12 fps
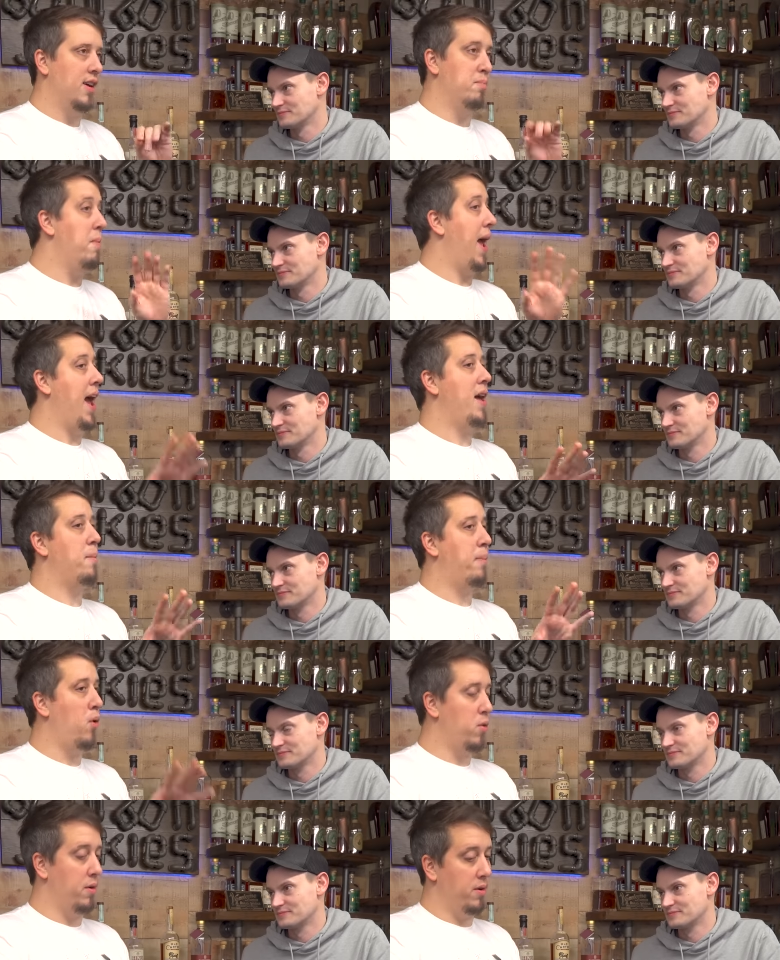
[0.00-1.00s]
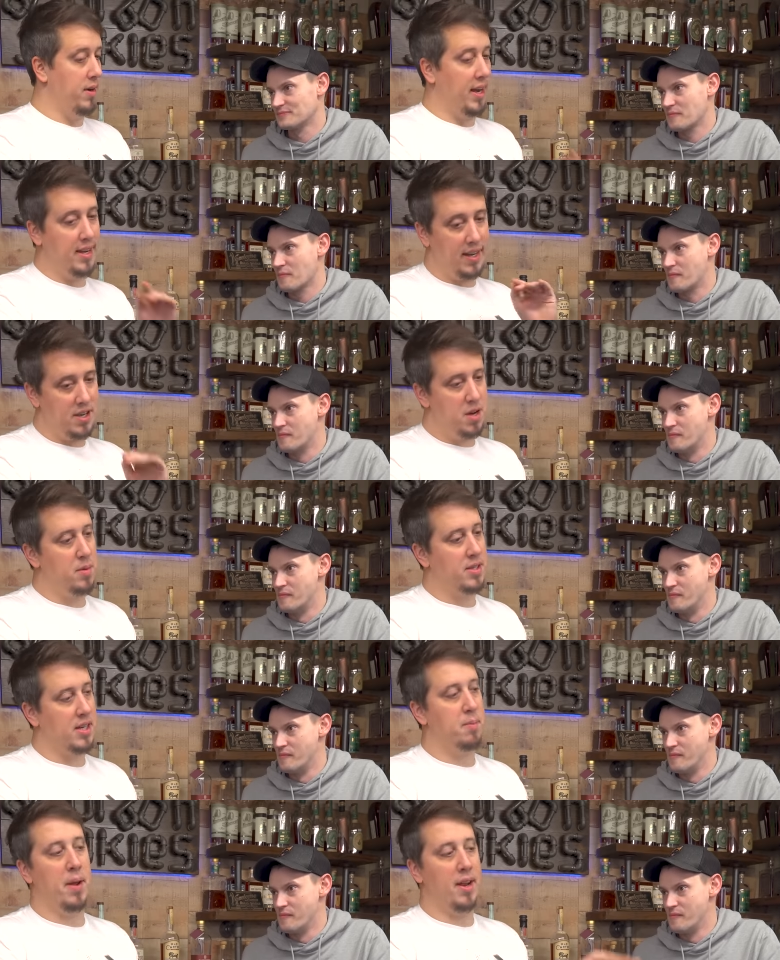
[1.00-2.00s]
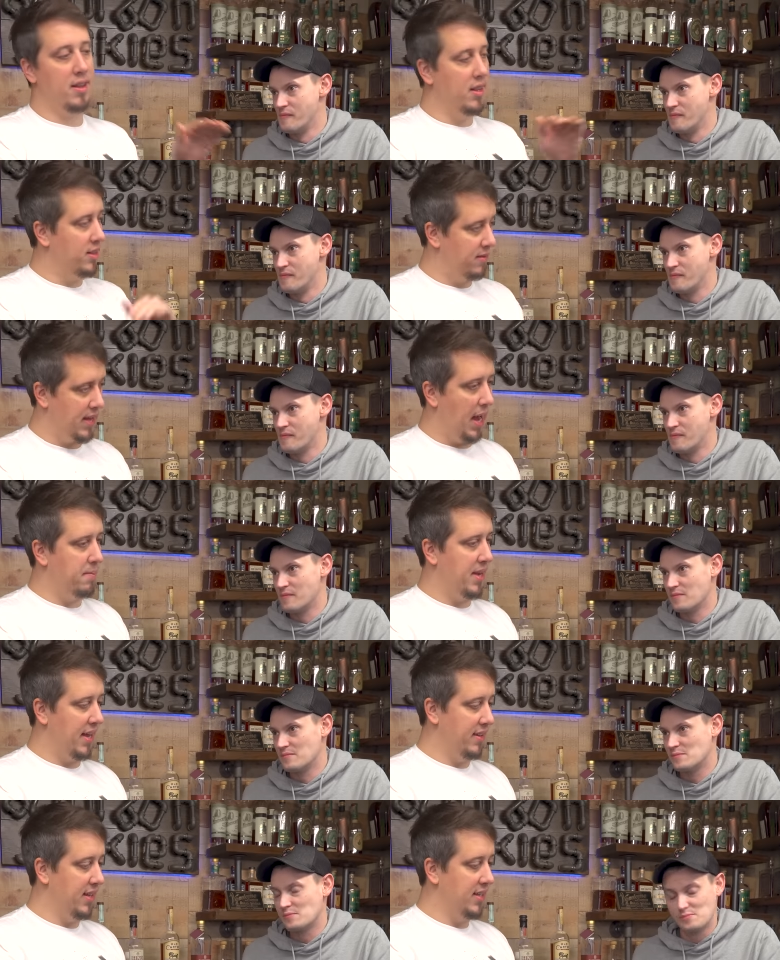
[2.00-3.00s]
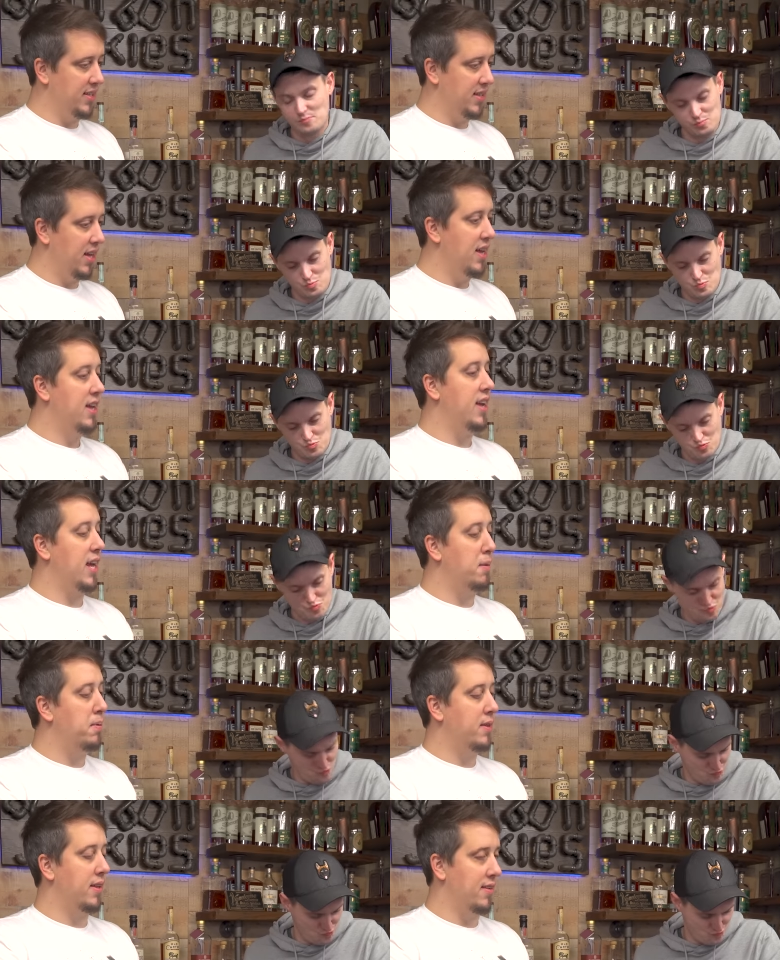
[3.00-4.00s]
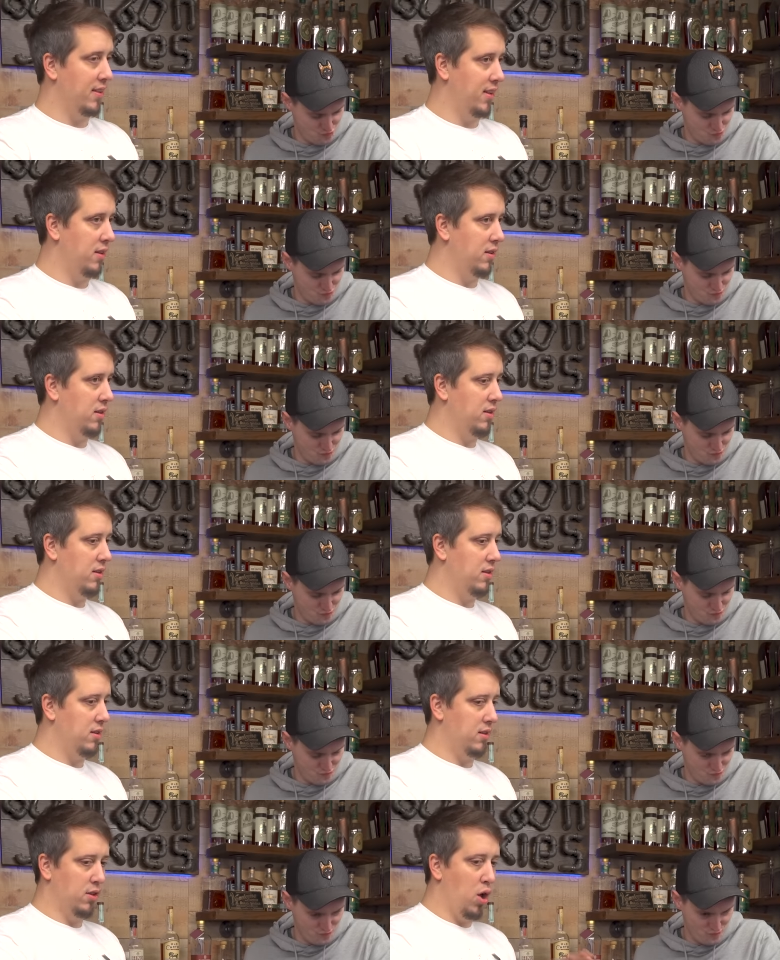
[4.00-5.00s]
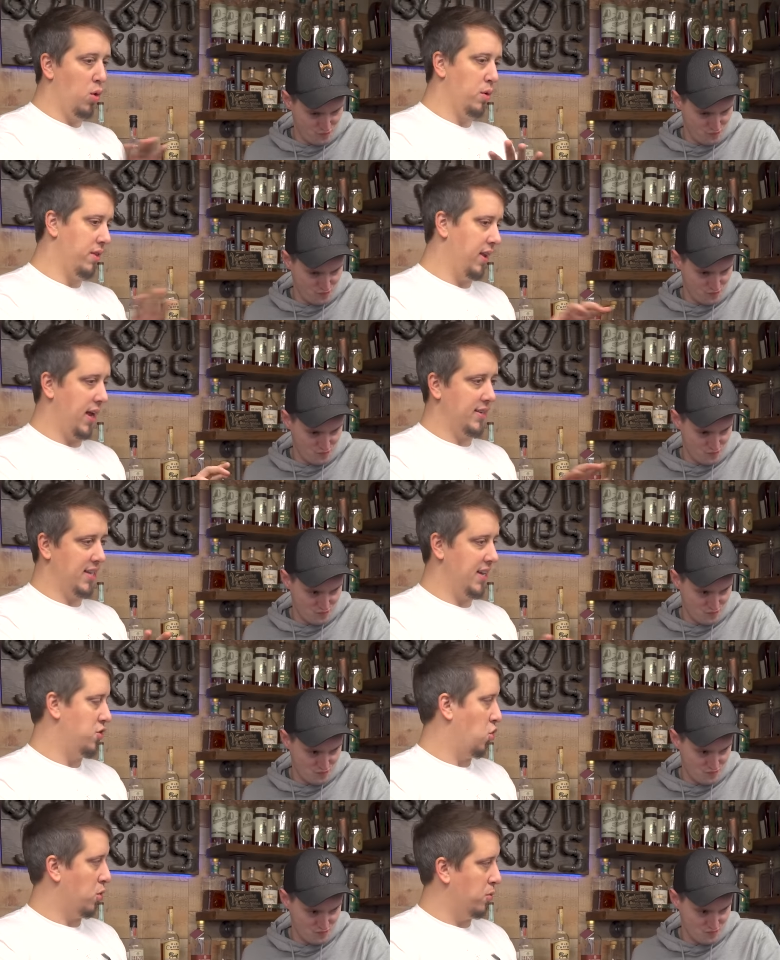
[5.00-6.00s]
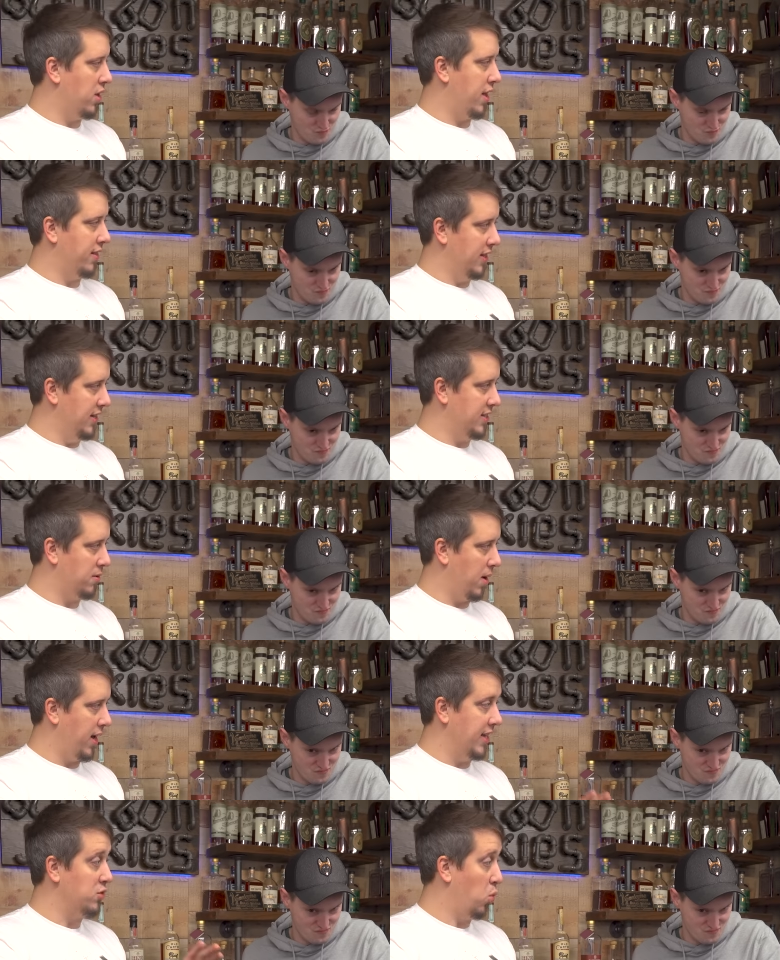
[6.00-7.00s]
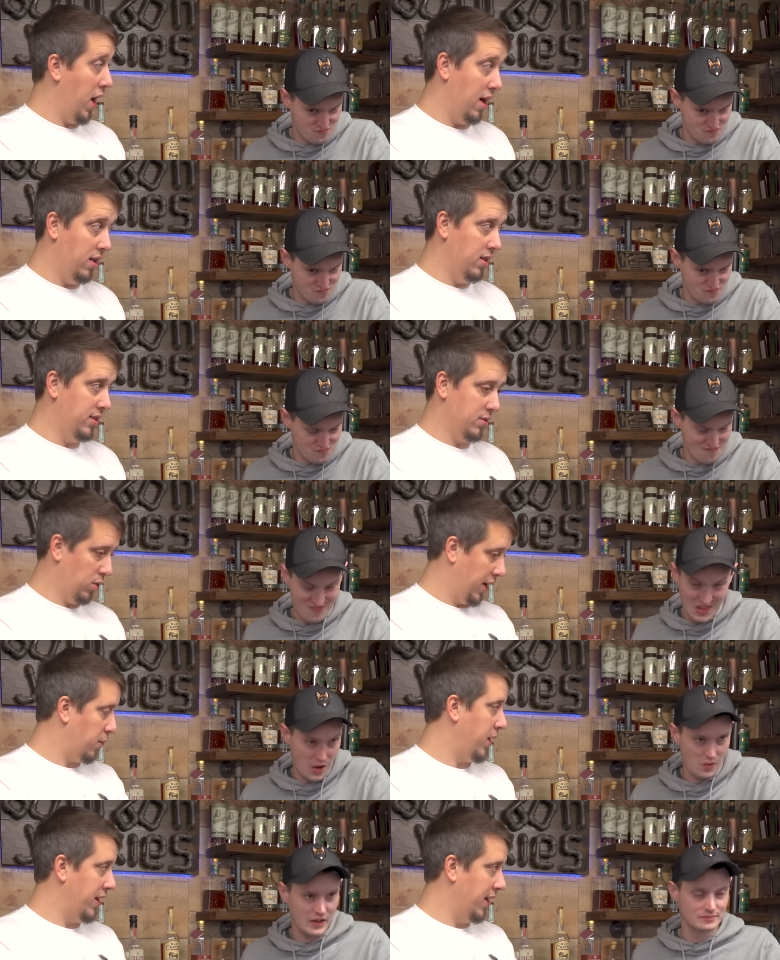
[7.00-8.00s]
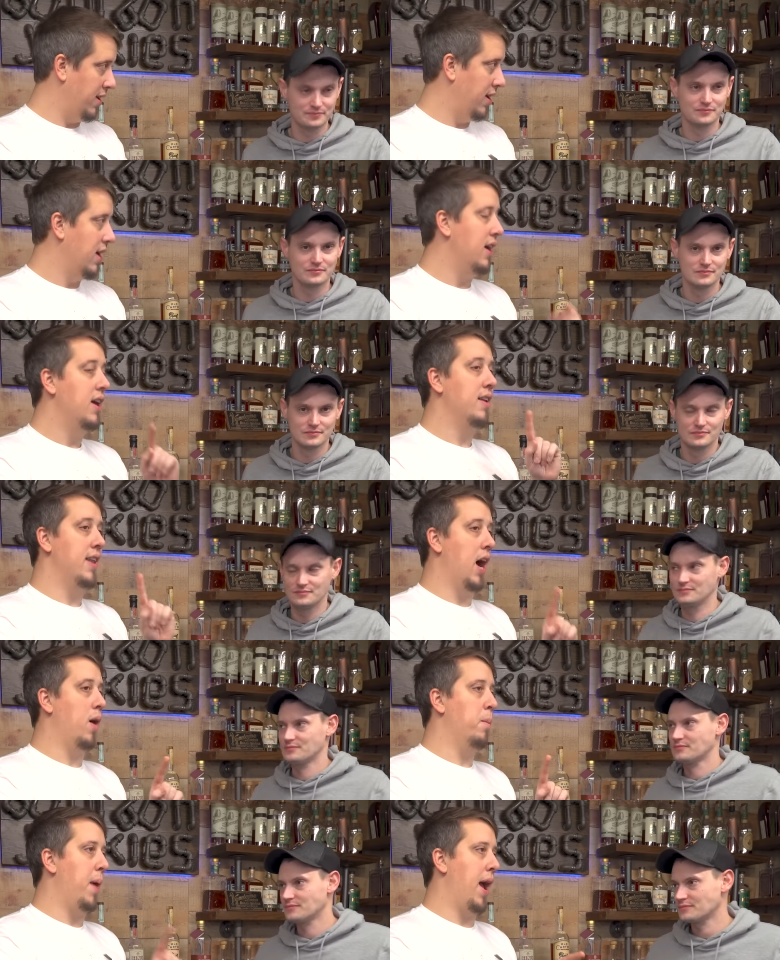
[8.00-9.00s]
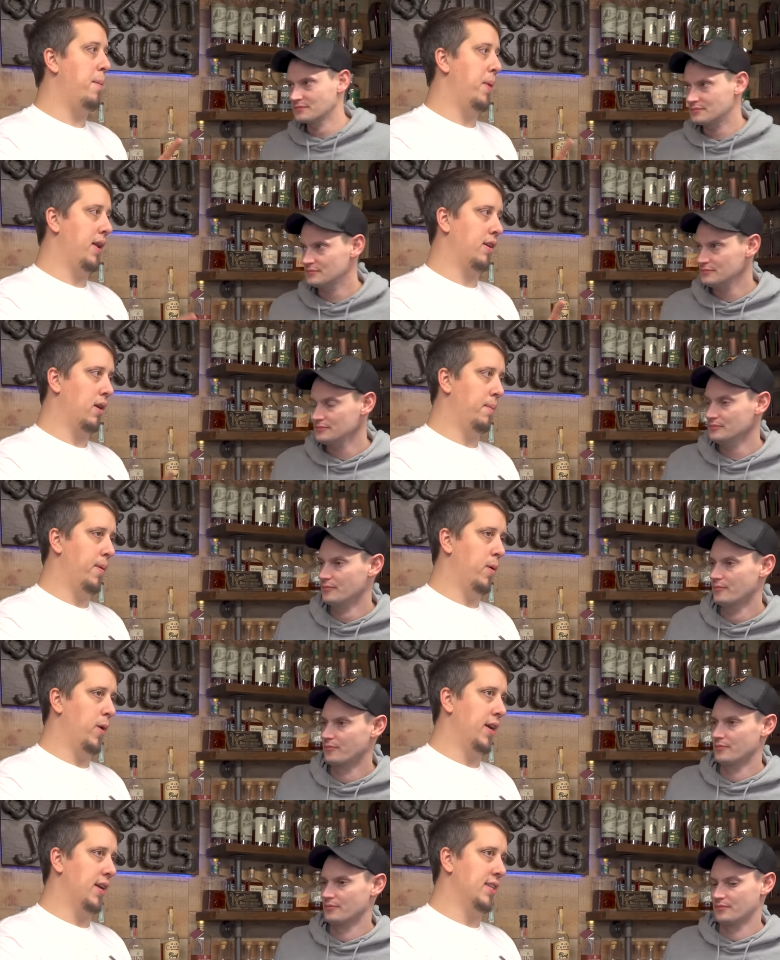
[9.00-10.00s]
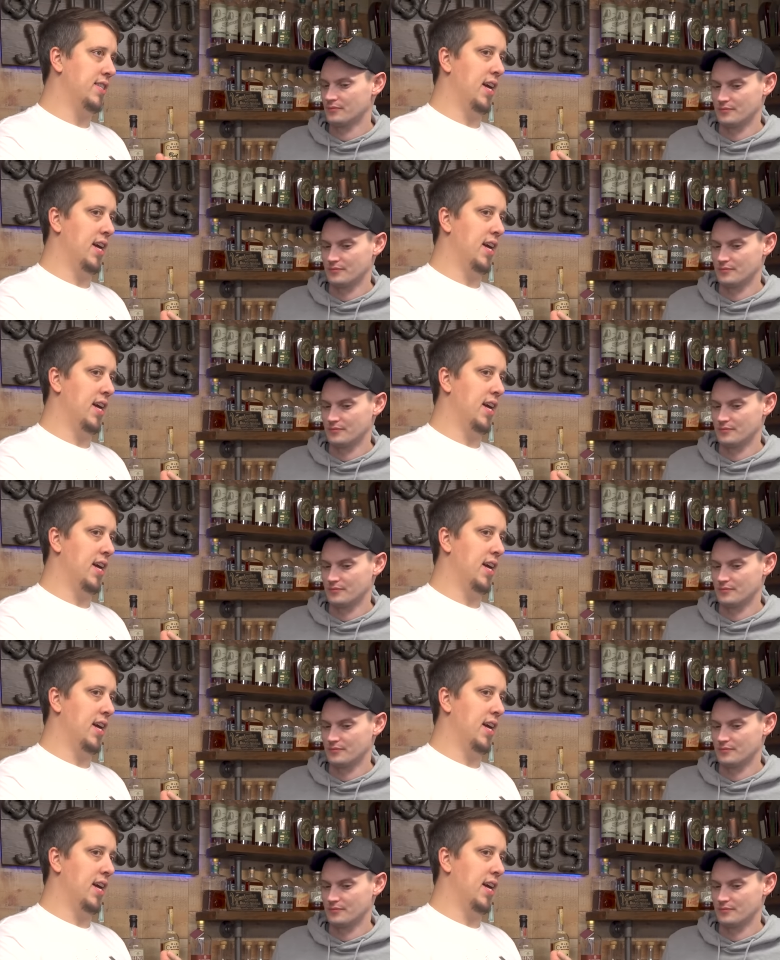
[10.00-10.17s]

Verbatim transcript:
Speaker 1: Matt Porter, ADHD Whiskey, made a top 10 list. He put this a little lower than I'd say normal on list, right? As well, like we did. Now, Matt made a good point and